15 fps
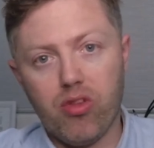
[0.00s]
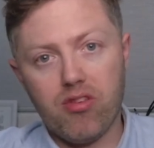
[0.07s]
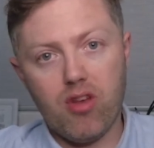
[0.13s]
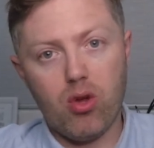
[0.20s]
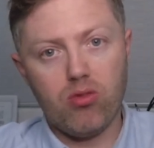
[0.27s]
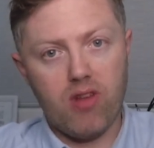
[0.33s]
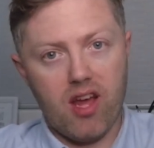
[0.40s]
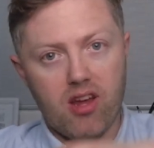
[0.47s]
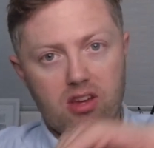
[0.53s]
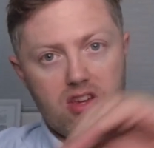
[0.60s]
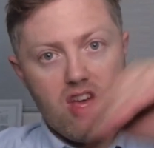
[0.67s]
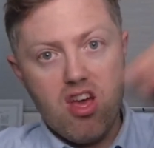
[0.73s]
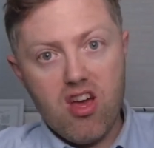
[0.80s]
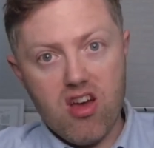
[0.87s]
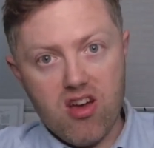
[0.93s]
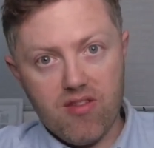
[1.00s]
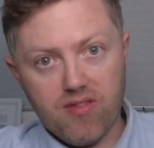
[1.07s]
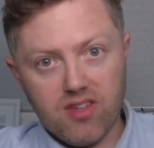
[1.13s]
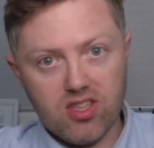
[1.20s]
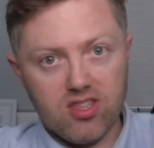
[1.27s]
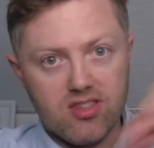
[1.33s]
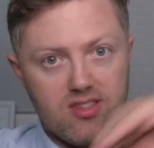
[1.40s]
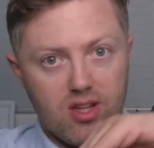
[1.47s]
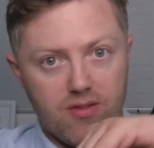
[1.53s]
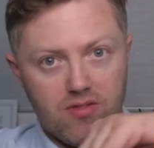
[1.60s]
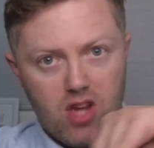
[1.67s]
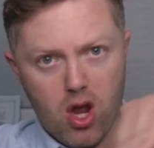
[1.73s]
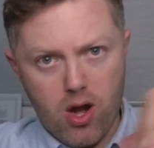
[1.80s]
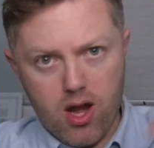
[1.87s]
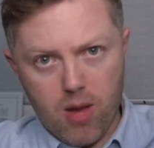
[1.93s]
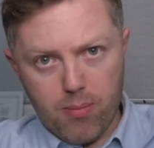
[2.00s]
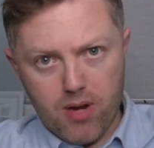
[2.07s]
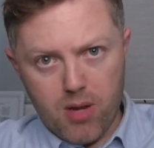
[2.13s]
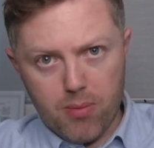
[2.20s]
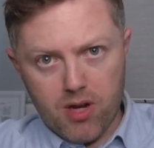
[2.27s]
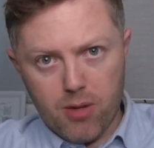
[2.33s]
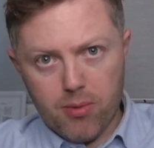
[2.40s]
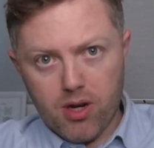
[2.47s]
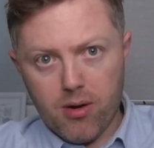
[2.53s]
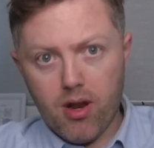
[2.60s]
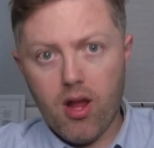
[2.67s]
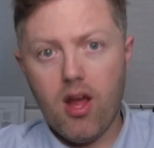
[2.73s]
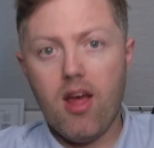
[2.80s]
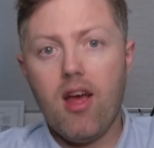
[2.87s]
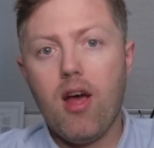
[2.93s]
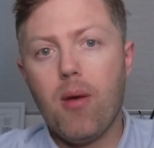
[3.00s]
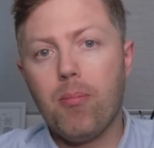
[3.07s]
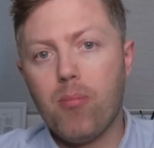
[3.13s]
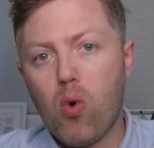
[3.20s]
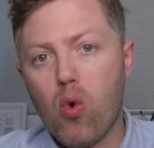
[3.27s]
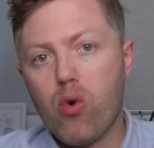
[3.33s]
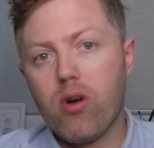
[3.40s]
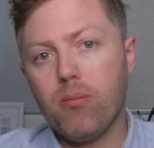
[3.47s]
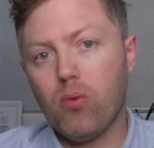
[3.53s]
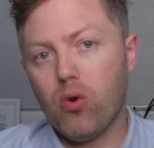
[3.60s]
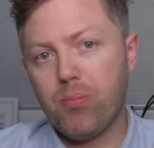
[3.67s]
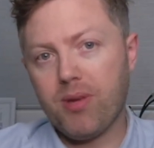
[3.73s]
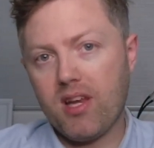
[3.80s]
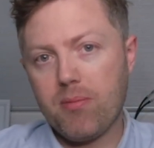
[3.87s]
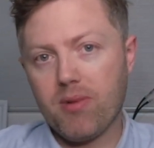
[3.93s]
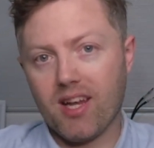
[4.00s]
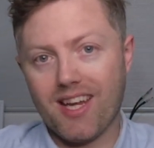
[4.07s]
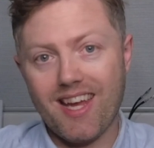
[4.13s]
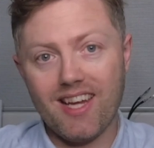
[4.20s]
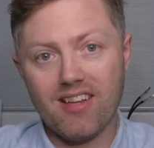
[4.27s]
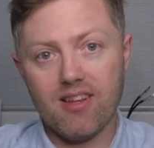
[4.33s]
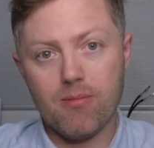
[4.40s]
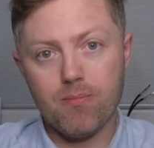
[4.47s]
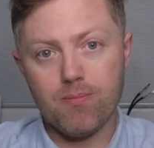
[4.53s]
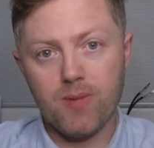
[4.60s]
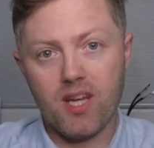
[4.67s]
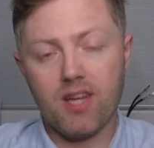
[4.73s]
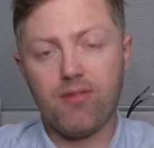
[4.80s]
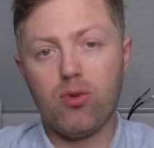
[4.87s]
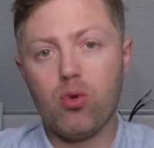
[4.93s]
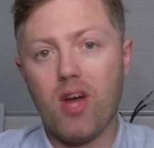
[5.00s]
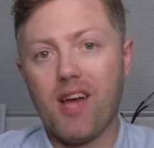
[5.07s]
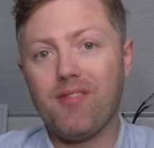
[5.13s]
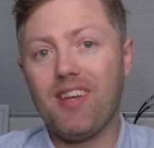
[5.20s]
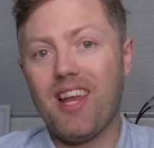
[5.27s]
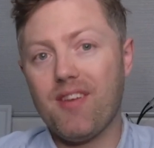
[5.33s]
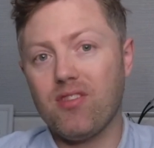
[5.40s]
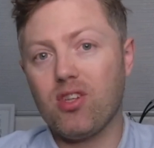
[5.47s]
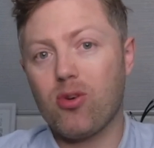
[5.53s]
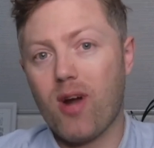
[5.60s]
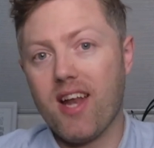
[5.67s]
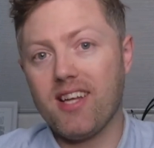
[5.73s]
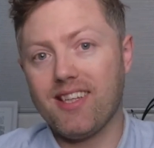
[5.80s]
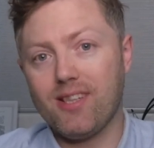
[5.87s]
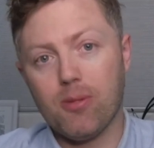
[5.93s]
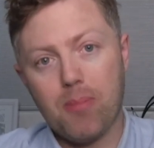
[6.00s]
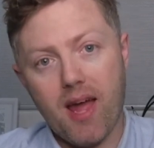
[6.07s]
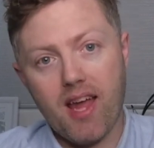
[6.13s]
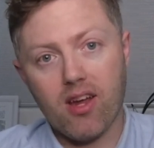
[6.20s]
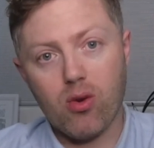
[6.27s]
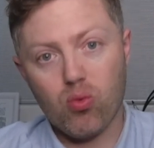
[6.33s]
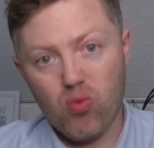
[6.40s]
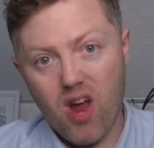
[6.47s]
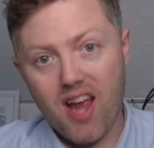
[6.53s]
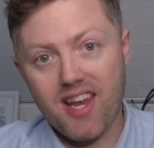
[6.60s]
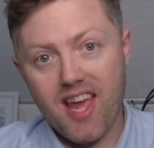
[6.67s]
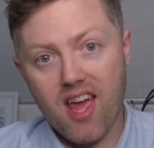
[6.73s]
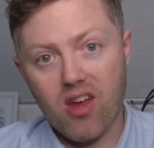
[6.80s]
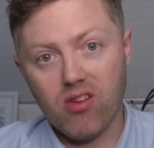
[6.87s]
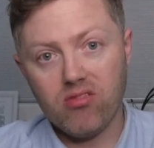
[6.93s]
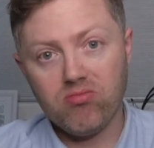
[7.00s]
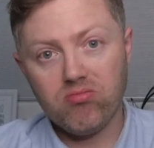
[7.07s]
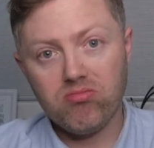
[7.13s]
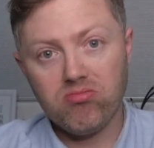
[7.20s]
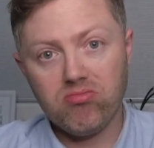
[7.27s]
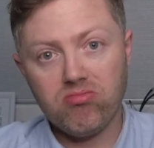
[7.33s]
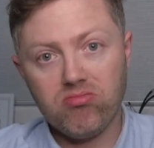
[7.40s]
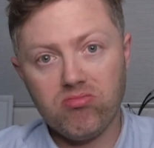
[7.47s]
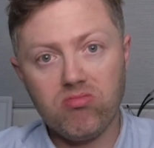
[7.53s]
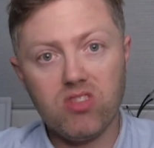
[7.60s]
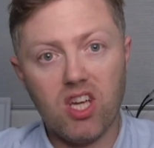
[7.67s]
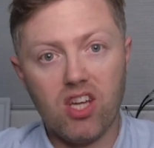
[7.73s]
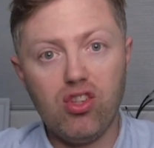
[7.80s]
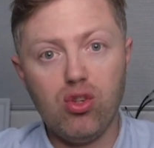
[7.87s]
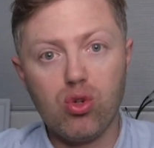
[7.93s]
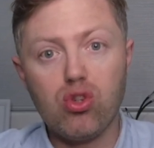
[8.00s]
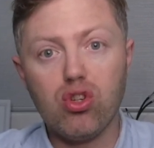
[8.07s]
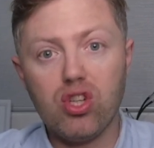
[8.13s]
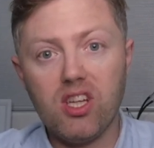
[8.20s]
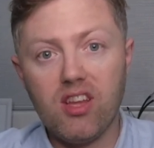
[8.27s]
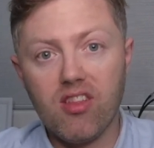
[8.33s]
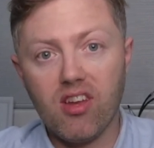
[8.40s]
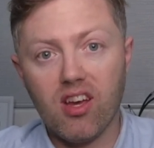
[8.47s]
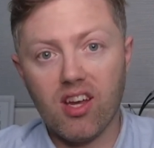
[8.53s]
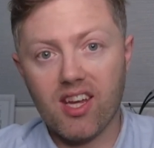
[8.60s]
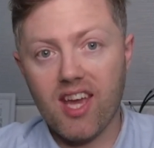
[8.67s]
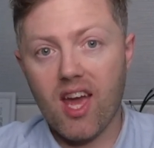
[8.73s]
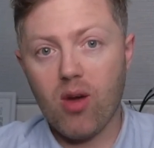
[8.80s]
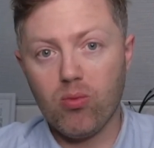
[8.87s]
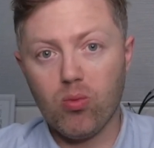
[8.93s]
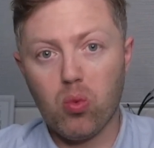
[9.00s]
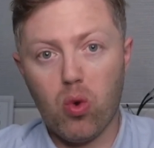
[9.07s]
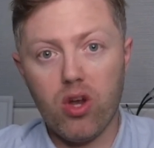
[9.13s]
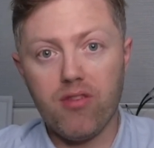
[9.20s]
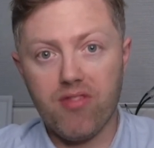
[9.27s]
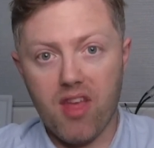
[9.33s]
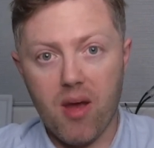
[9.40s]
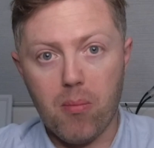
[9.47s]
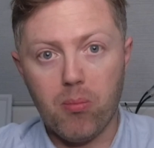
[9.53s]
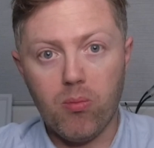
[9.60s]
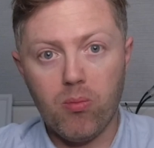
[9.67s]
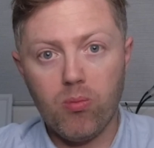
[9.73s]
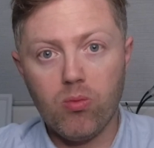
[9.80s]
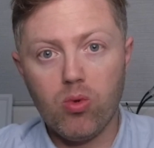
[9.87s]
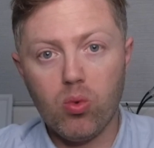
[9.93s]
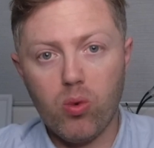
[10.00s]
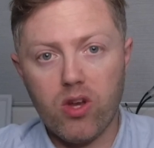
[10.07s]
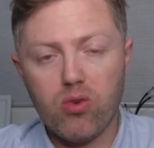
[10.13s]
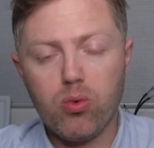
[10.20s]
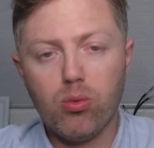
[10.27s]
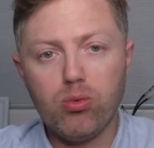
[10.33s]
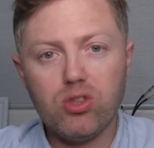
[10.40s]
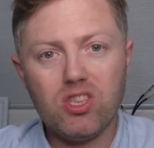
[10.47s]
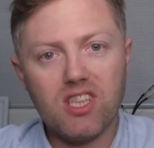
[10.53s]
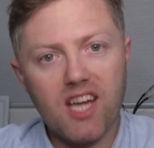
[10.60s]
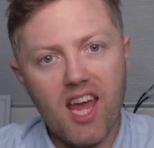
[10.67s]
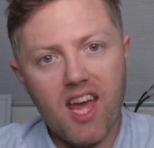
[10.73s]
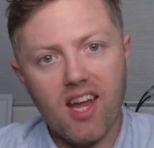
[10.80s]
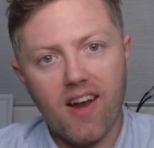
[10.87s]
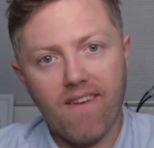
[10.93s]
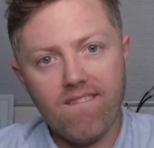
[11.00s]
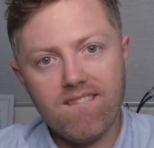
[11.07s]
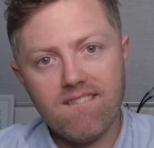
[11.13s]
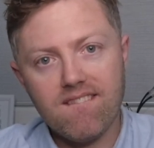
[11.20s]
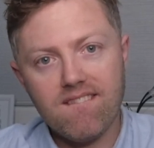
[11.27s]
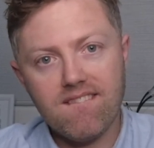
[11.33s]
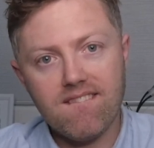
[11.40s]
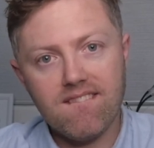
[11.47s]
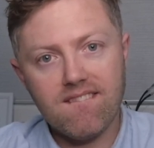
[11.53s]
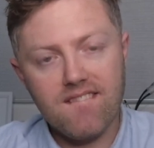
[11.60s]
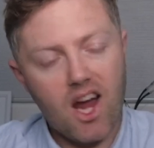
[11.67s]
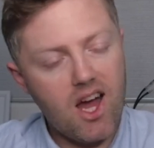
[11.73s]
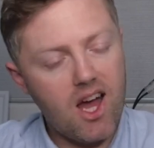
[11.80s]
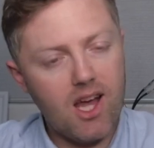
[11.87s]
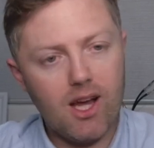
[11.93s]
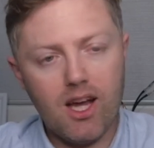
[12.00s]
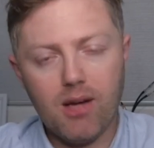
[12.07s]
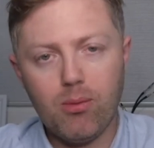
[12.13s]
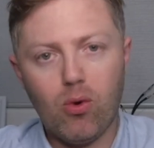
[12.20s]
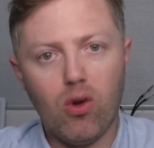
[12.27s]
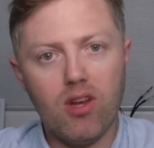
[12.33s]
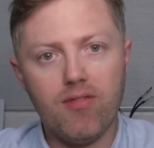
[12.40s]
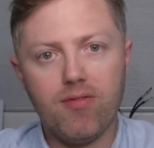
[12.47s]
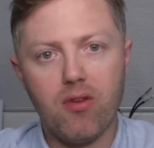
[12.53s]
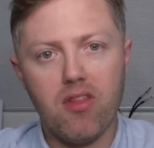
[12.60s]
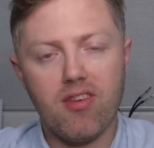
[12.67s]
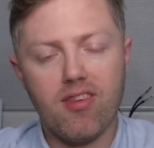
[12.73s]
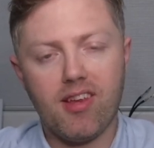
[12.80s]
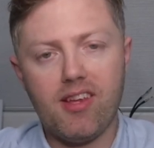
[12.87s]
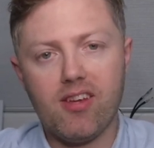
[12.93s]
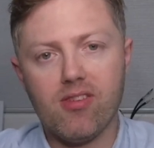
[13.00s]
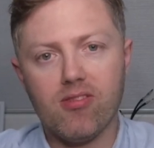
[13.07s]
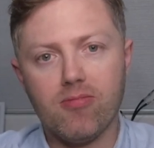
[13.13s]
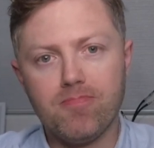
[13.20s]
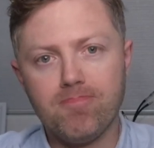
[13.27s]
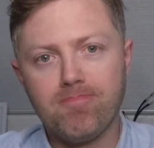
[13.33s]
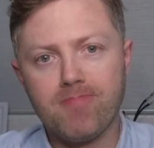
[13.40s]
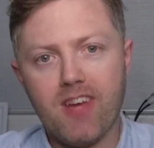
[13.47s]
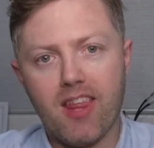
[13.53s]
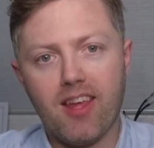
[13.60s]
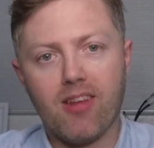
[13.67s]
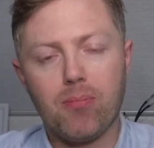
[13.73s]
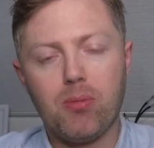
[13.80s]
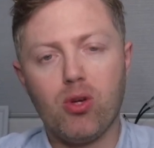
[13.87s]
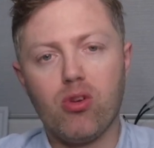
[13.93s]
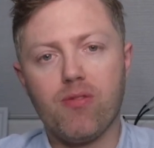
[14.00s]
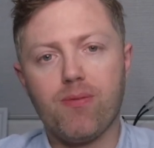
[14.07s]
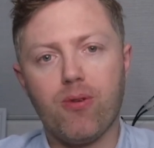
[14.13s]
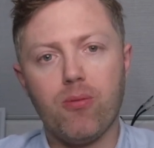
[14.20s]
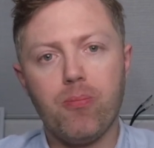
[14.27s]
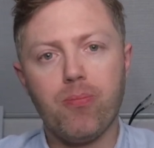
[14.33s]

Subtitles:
There's no like curve. It's just sort of going up and up and up and up. More and more people are getting them, and if you have 11 grand in your bank right now, and you could either get one of them, which one would you get? I'm all in for the Seagull. I think it's beautiful.